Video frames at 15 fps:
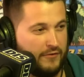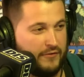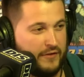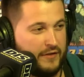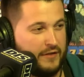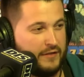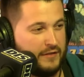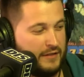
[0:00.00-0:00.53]

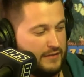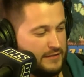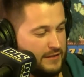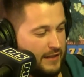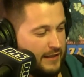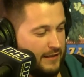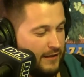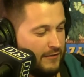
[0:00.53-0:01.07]

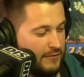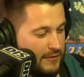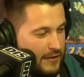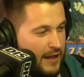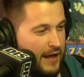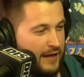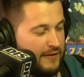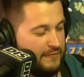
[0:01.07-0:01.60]
there's like a
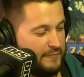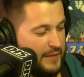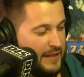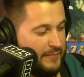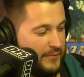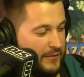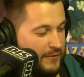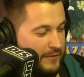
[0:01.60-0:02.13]
lot of
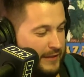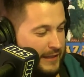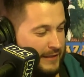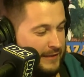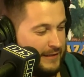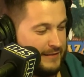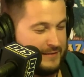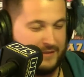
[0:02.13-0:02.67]
people
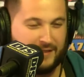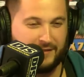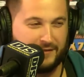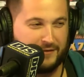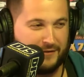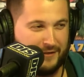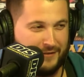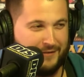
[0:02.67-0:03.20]
in this thing
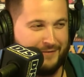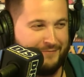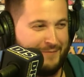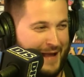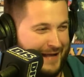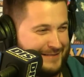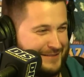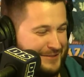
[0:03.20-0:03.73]
there in
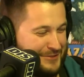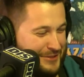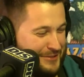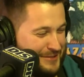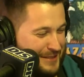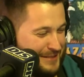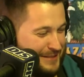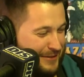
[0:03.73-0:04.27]

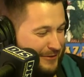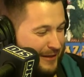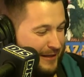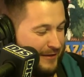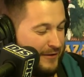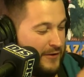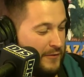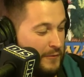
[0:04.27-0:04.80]
Massachusetts that are
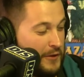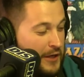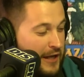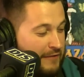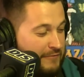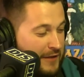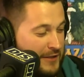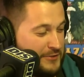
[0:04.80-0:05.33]
like, we're gonna
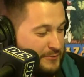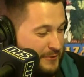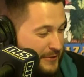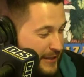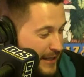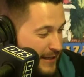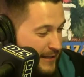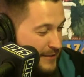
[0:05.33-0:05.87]
have lunch when
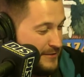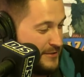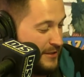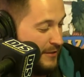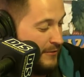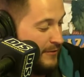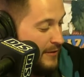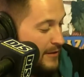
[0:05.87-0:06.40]
you get here.
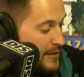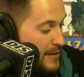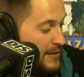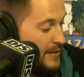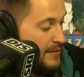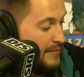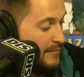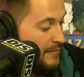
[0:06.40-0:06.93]
So
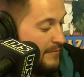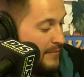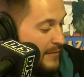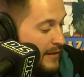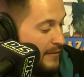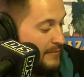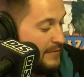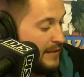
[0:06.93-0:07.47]

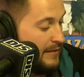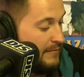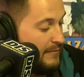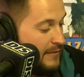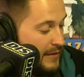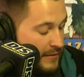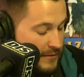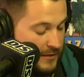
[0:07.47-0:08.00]
I'm like,
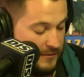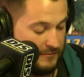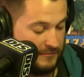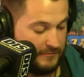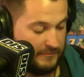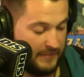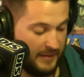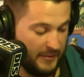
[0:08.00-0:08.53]
I don't know.
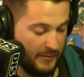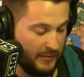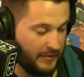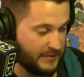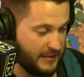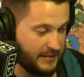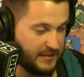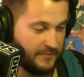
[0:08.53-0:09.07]
Maybe
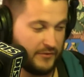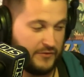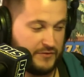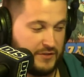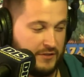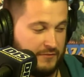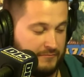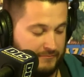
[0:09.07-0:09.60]
I'll see some of you
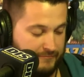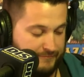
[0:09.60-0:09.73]
soon.